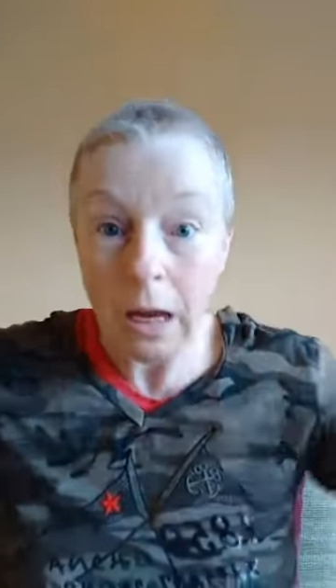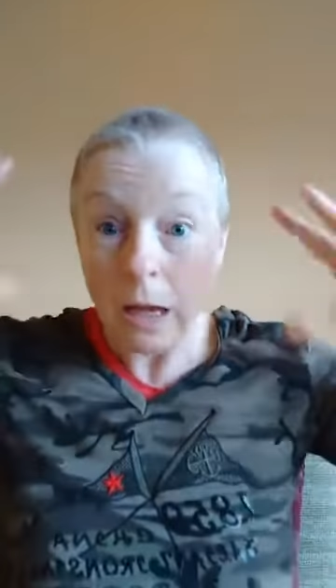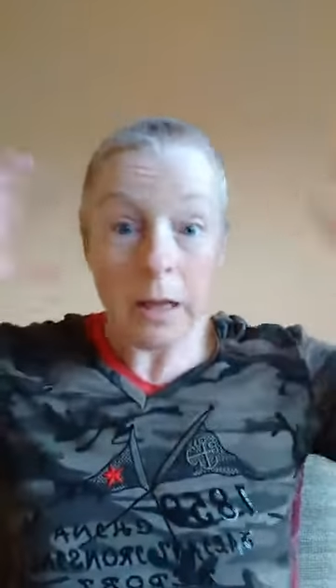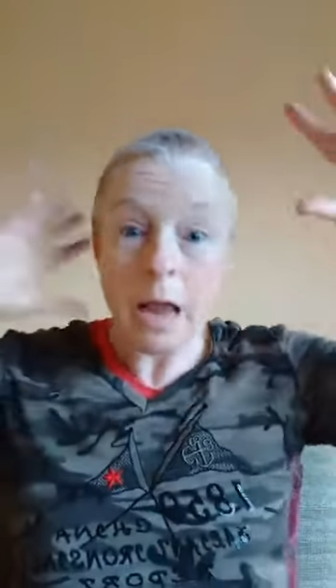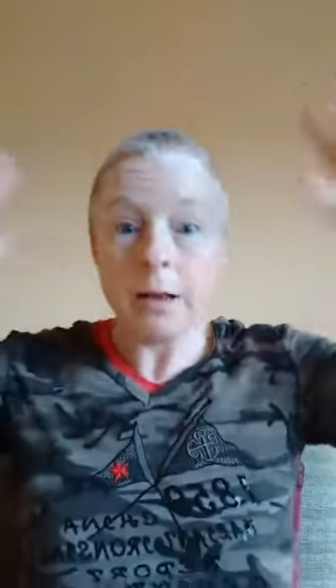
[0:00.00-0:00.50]

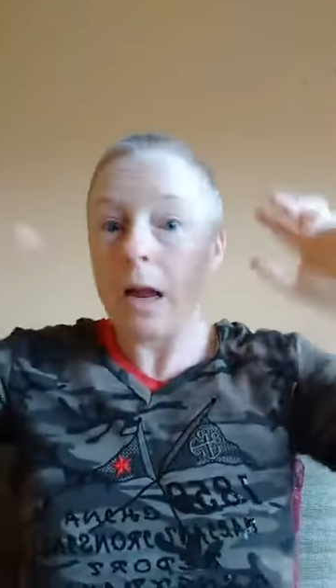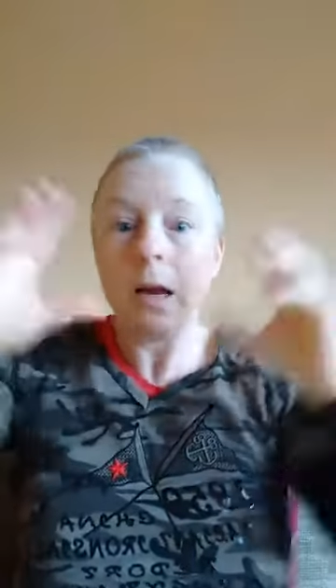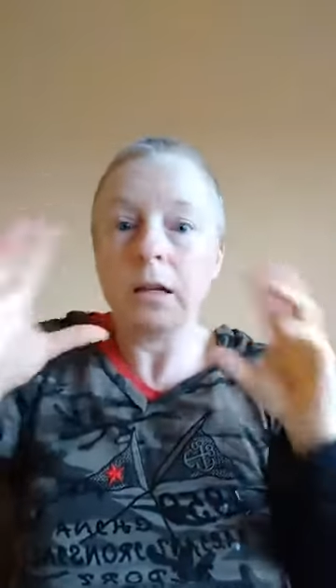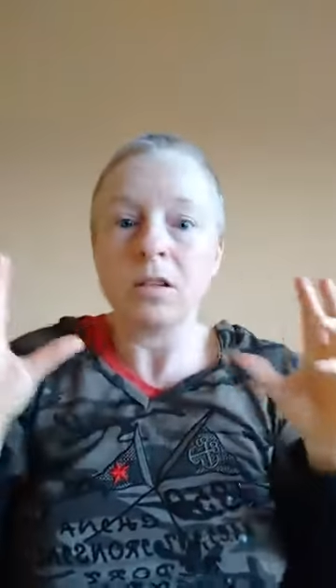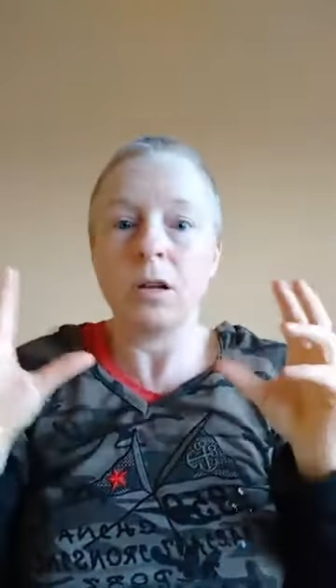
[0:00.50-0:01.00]
And
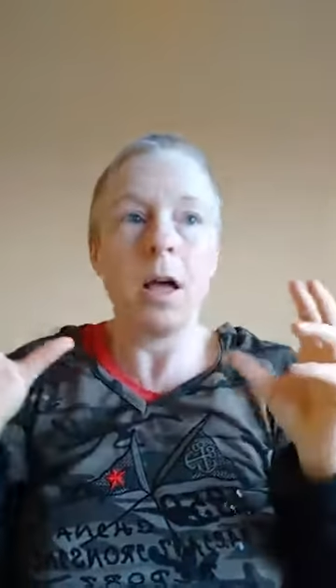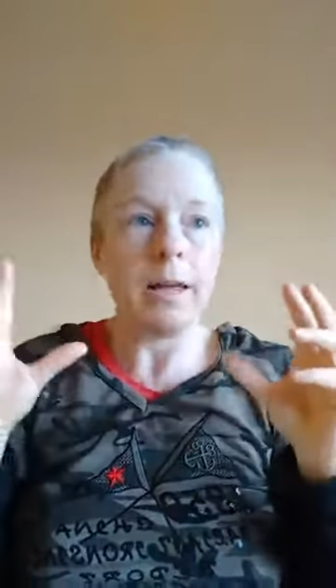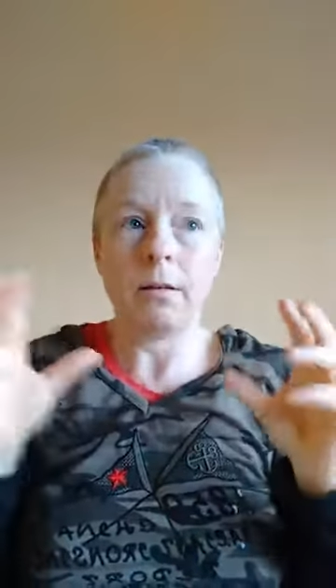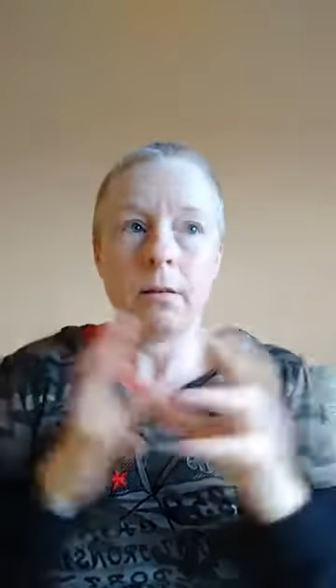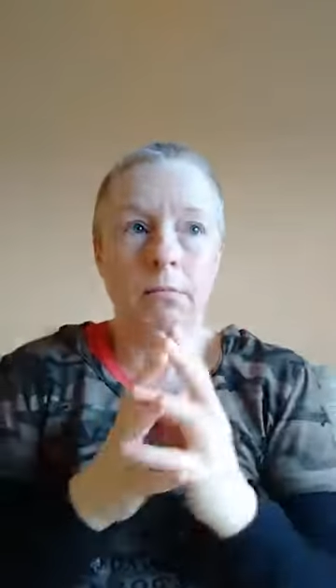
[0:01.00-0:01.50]
it's
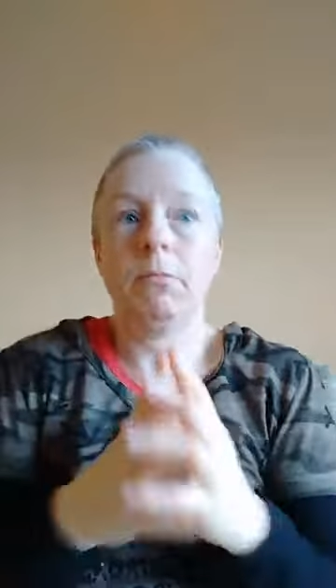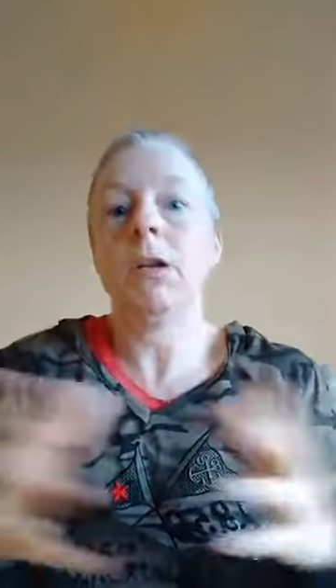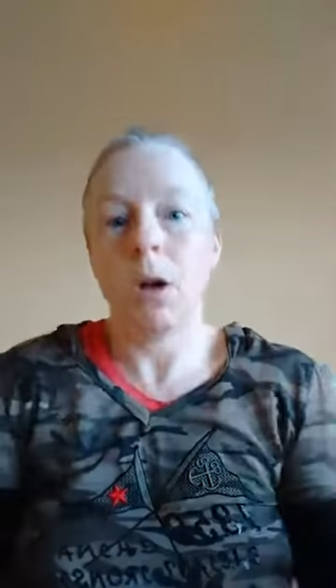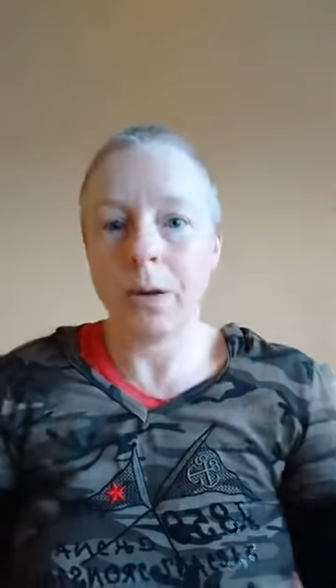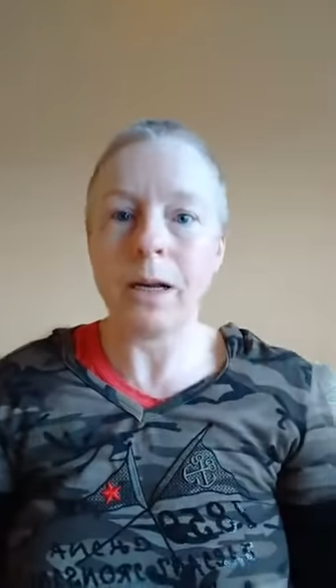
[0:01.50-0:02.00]
like, you
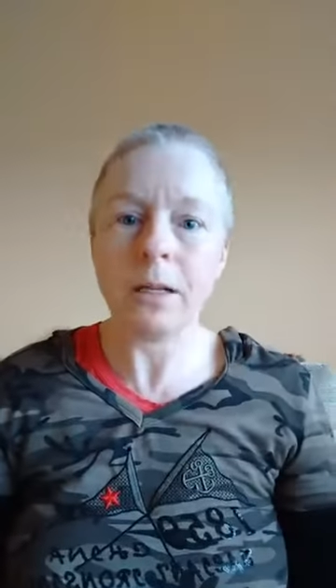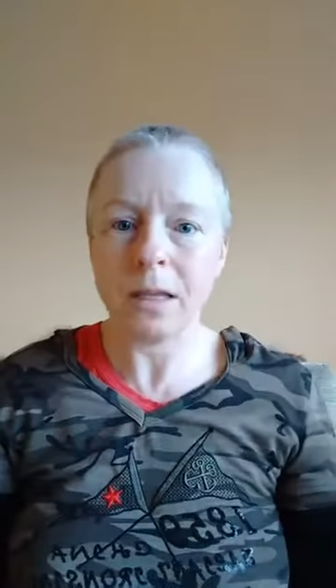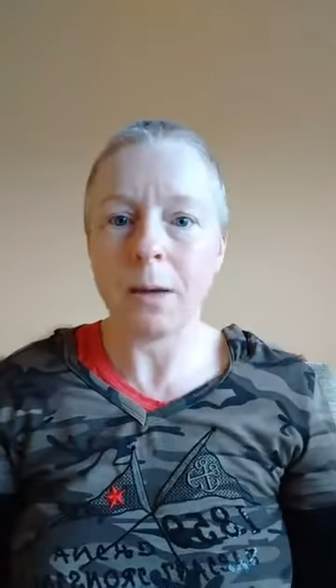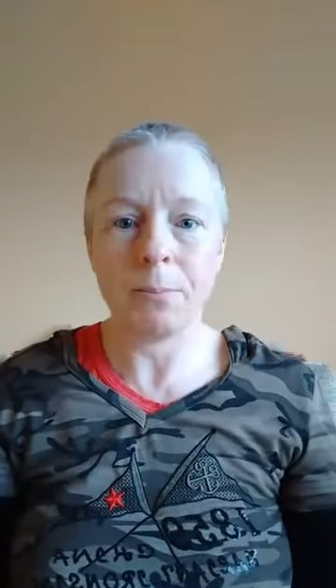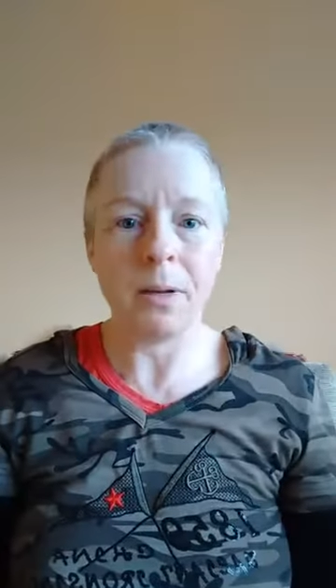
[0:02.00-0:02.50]
know, it ends
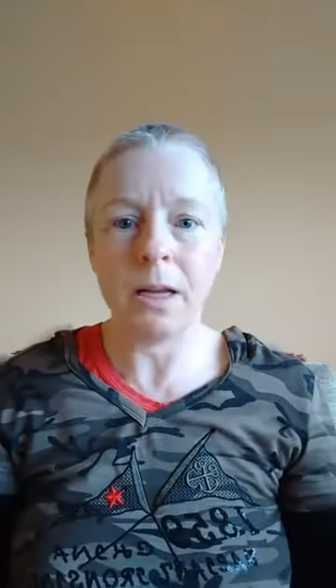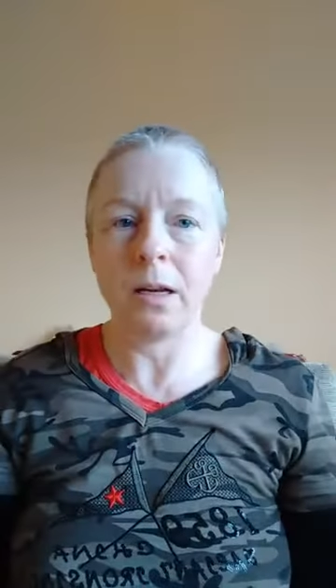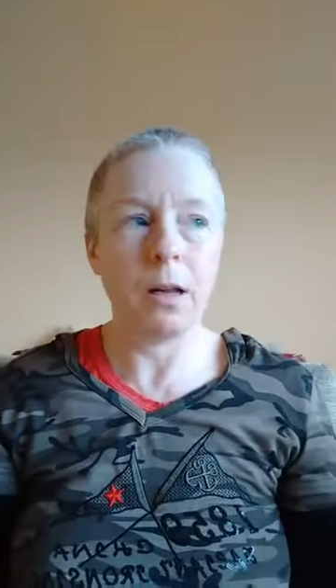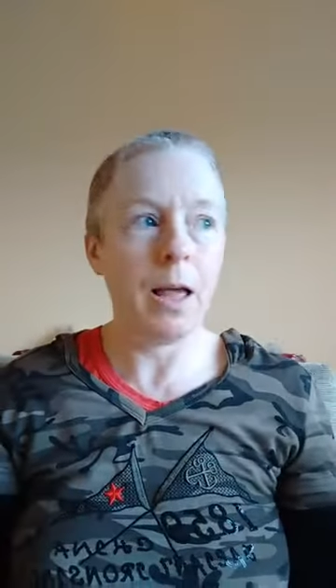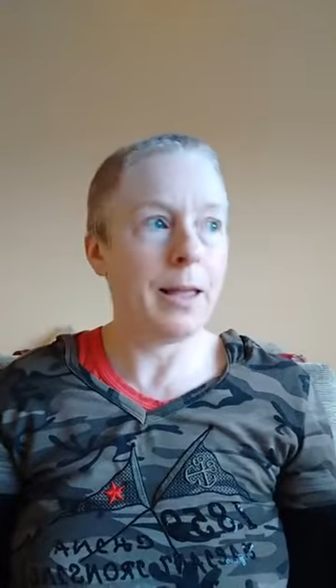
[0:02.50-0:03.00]
up being
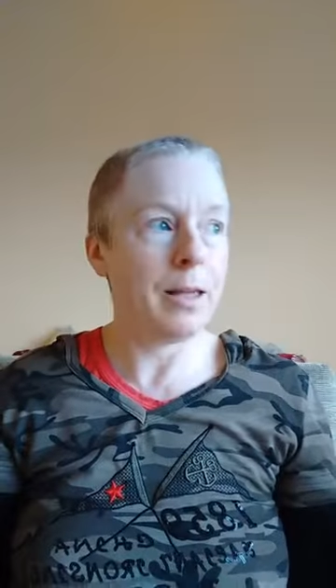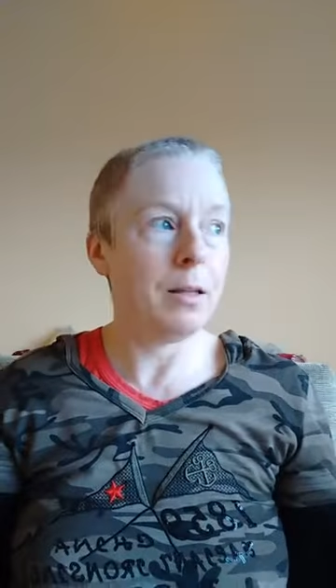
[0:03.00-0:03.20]
like,